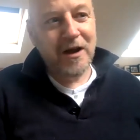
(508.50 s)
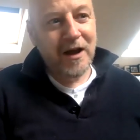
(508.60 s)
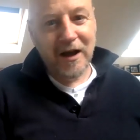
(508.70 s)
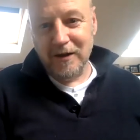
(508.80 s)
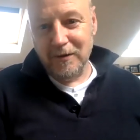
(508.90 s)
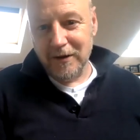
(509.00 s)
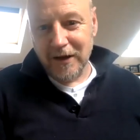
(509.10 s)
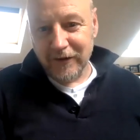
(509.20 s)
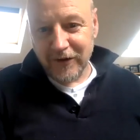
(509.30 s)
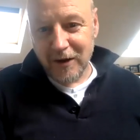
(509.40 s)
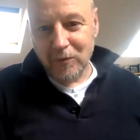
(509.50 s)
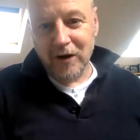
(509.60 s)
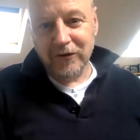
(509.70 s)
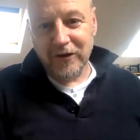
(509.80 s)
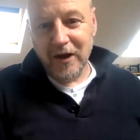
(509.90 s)
uh, as I
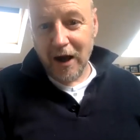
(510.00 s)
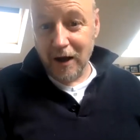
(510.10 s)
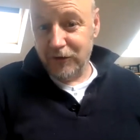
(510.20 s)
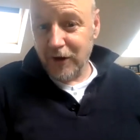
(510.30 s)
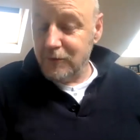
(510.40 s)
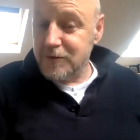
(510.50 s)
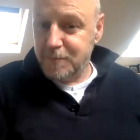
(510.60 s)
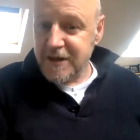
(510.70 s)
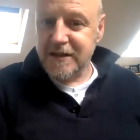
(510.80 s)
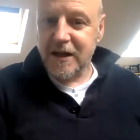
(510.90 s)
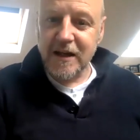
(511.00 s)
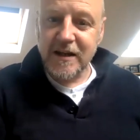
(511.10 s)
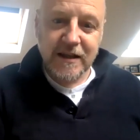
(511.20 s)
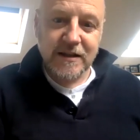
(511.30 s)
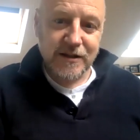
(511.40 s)
was. I was I was busy. I had
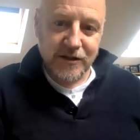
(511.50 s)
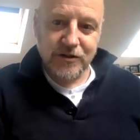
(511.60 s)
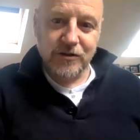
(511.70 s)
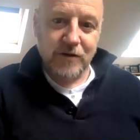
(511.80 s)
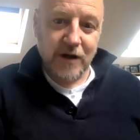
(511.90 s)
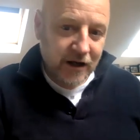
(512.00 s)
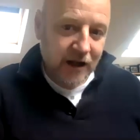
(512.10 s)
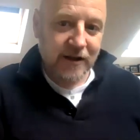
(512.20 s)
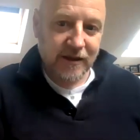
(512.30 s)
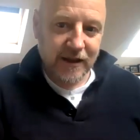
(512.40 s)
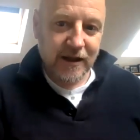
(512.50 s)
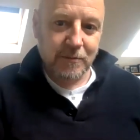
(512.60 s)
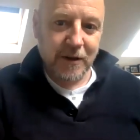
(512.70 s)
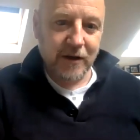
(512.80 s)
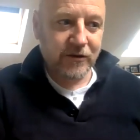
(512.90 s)
things to do. I had a lot to think
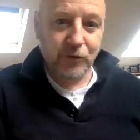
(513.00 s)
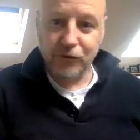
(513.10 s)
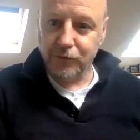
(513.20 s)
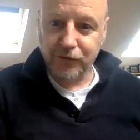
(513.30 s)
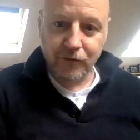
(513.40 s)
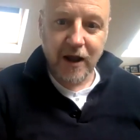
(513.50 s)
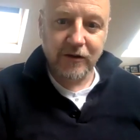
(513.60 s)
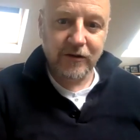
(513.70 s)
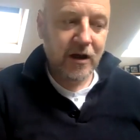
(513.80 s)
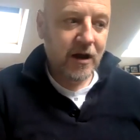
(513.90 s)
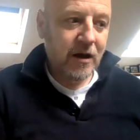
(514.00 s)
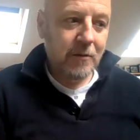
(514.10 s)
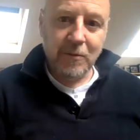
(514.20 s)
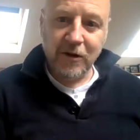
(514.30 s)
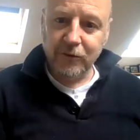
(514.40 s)
about, which was great.
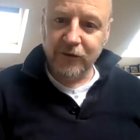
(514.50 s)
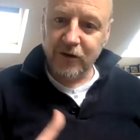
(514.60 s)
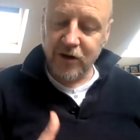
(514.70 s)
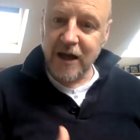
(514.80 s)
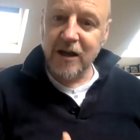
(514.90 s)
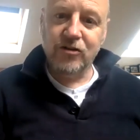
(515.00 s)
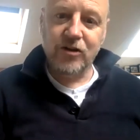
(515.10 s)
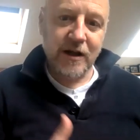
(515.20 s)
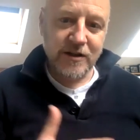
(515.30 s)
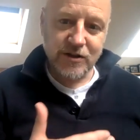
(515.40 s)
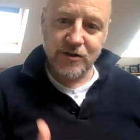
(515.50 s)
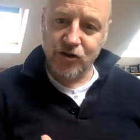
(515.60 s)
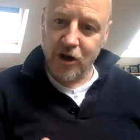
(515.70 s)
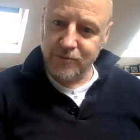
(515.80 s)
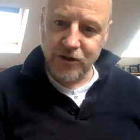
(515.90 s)
But I'm also a certain age, and I had certain
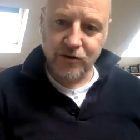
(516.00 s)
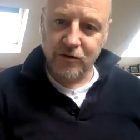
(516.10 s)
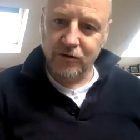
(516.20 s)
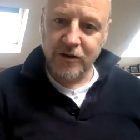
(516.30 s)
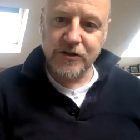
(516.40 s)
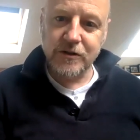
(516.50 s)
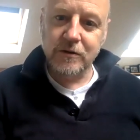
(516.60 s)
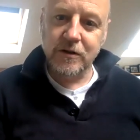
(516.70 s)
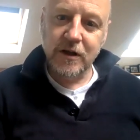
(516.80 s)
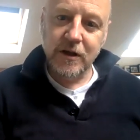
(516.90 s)
job security and so on.